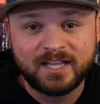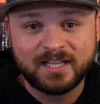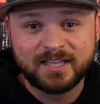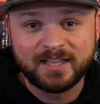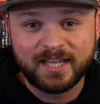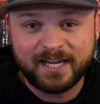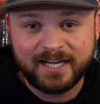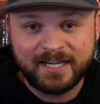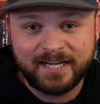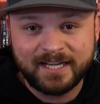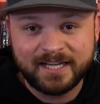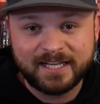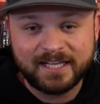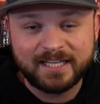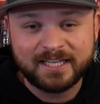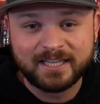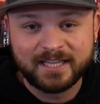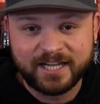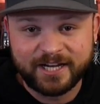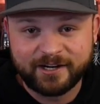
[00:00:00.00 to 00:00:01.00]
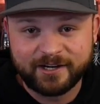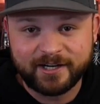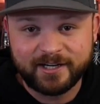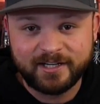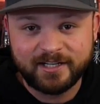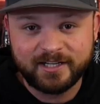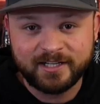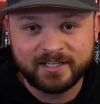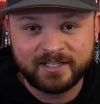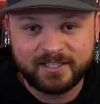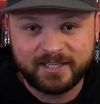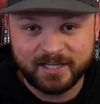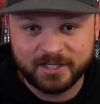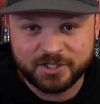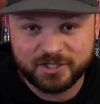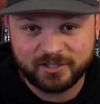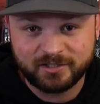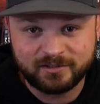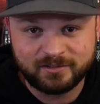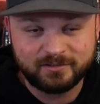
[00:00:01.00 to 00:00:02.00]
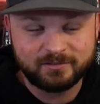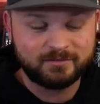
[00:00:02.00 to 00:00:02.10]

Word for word: Lightning Lariat Edition.